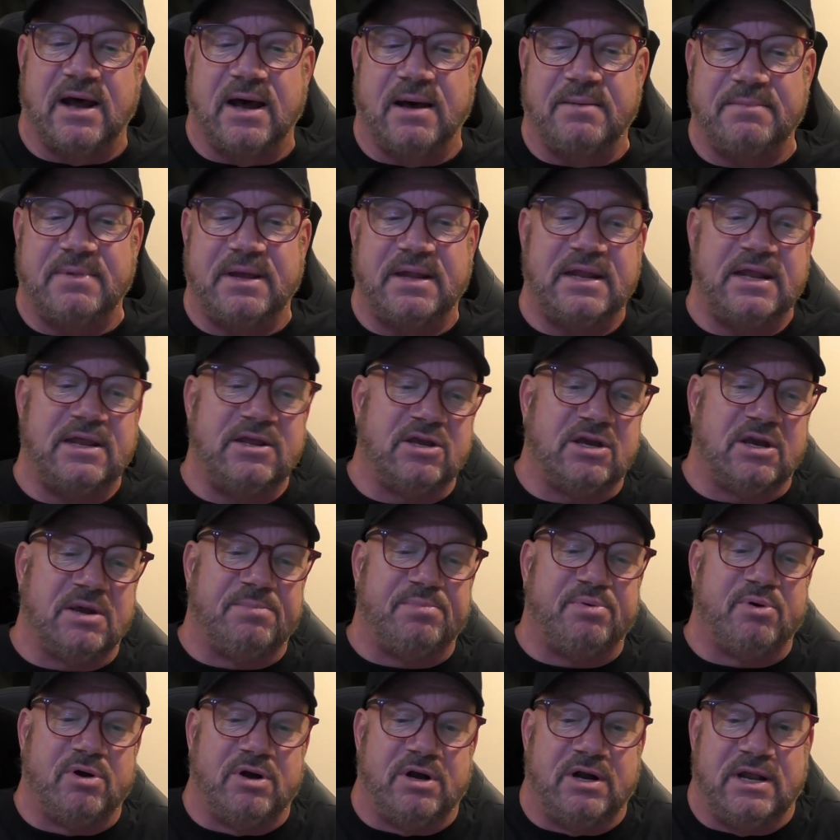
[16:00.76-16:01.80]
up and then you can
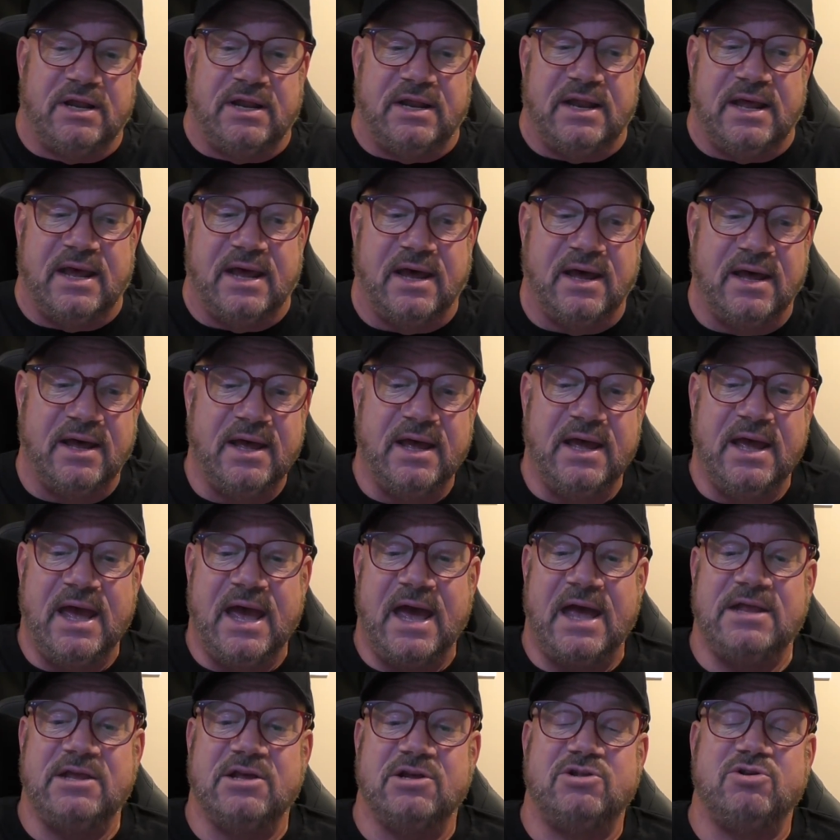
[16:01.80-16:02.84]
put it in there.
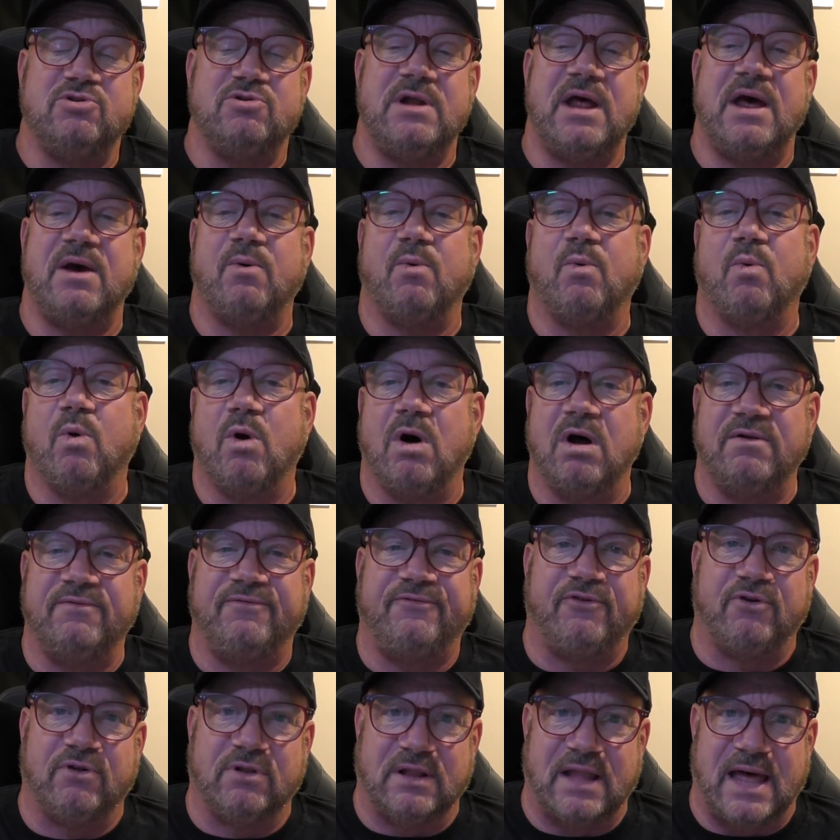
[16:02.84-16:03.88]
And you do that one
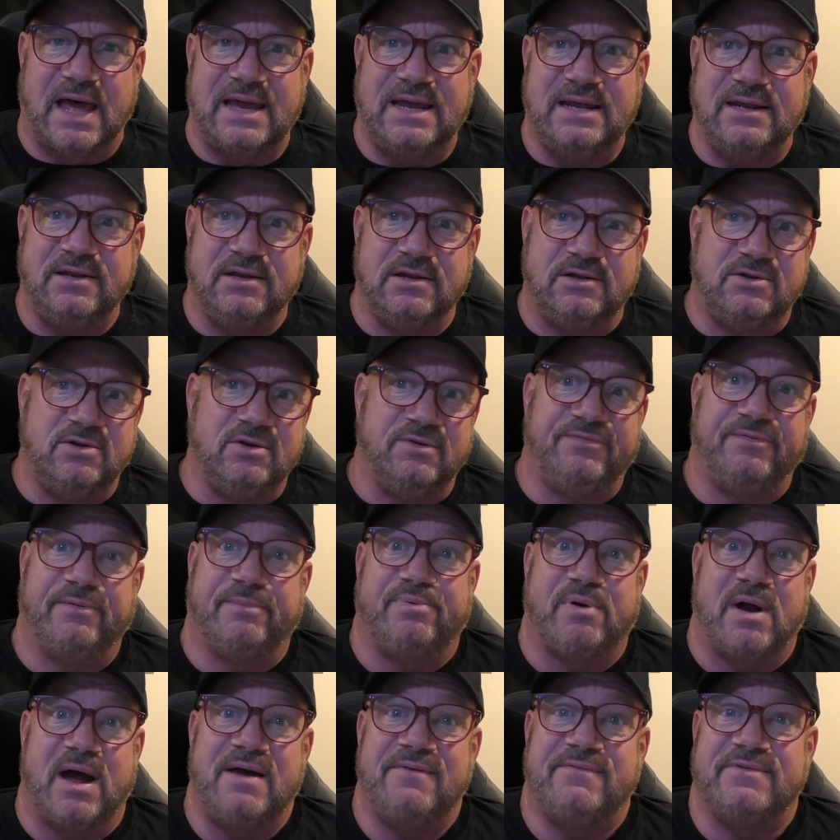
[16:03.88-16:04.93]
for light and you two for
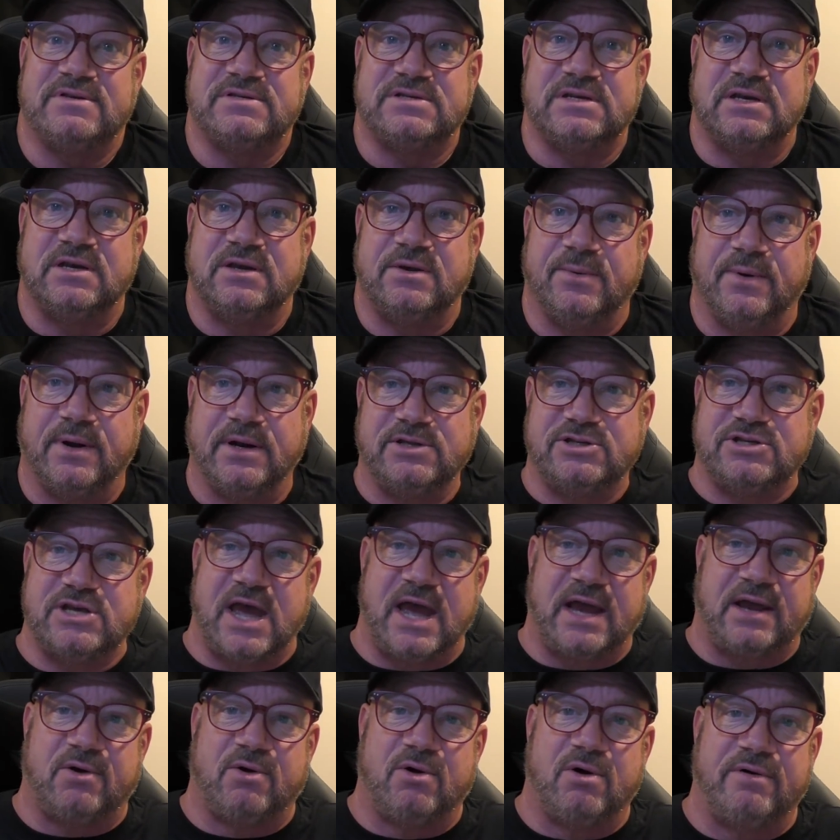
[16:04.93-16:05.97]
privacy. You want to
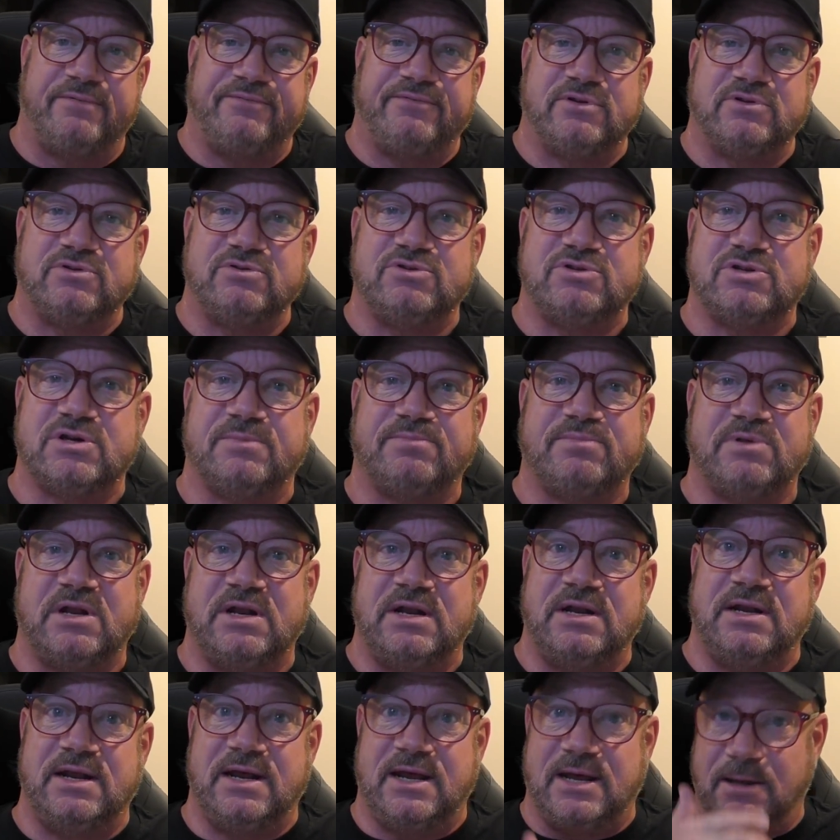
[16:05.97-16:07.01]
jack off or do something
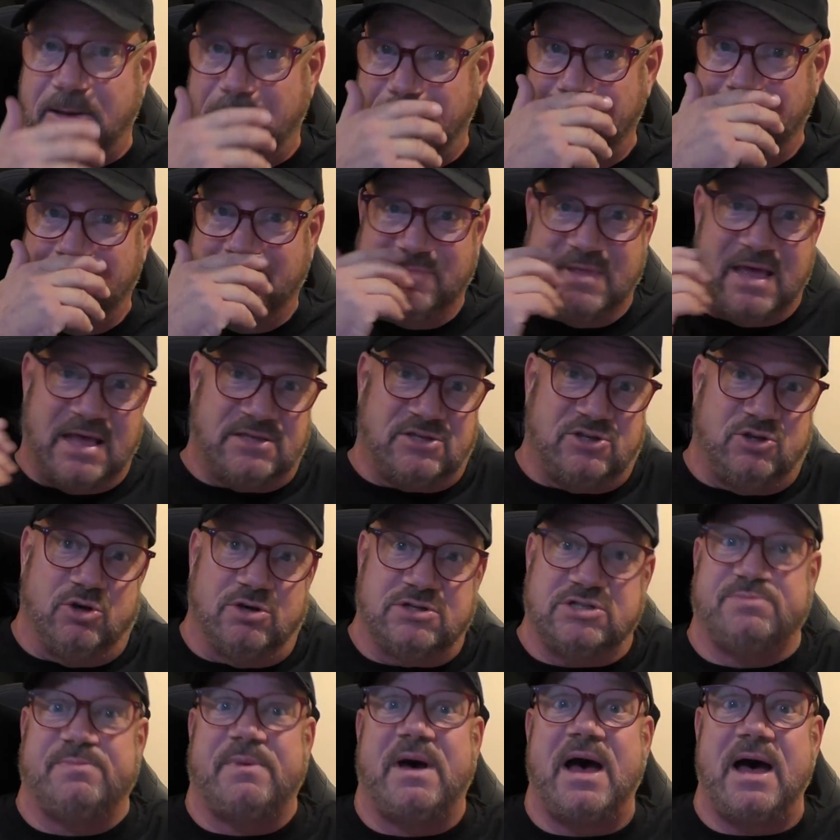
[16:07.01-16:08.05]
in there? That's
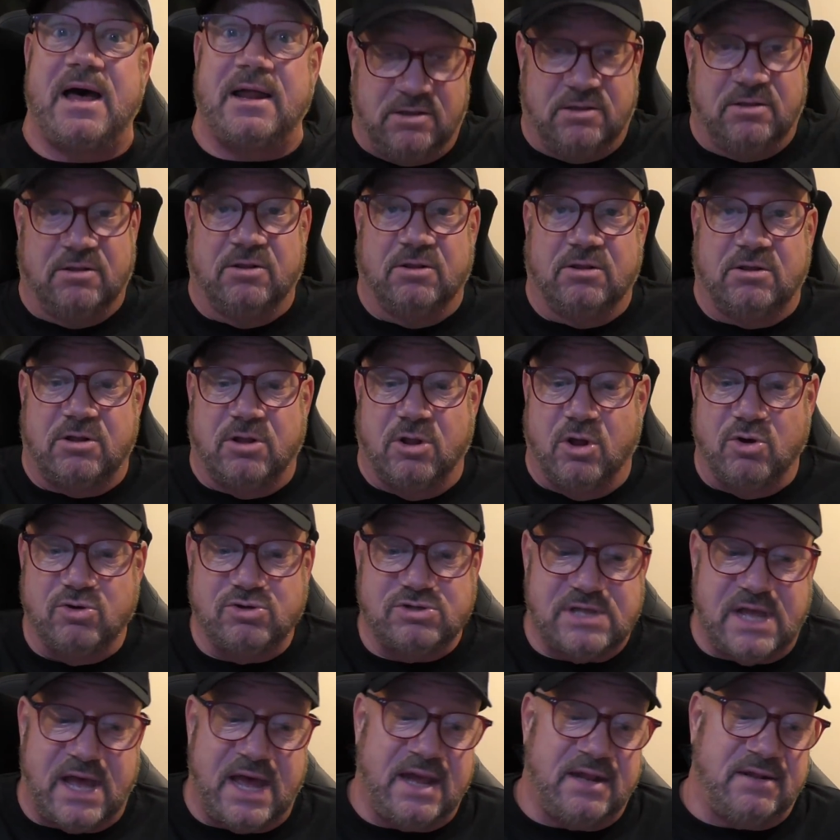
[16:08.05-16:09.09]
your spot. We'll
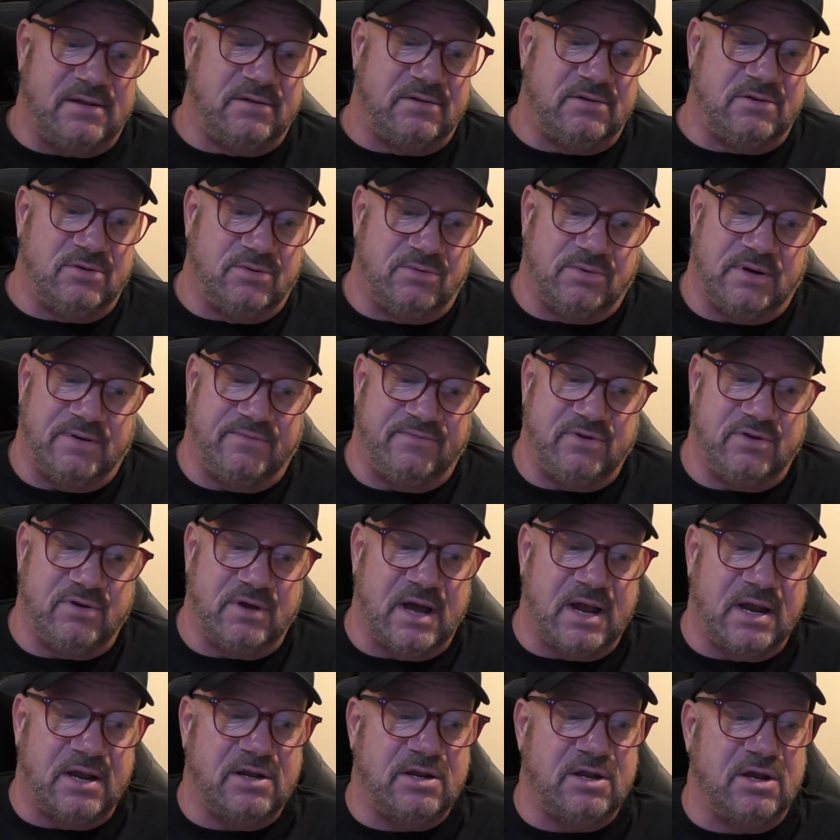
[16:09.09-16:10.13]
close that and do whatever you
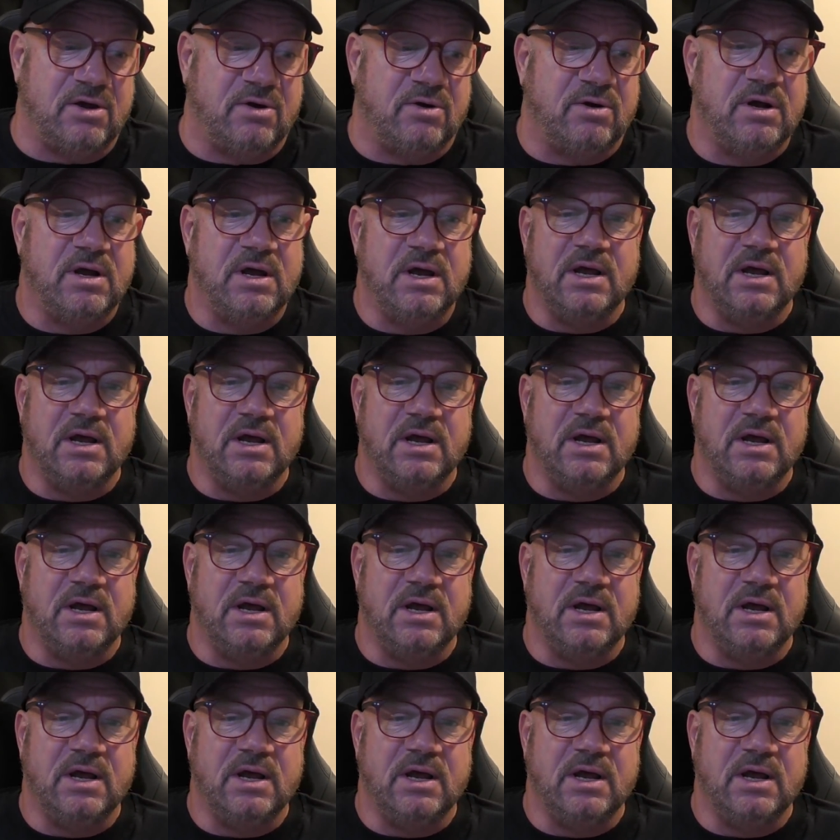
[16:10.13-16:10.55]
got to do.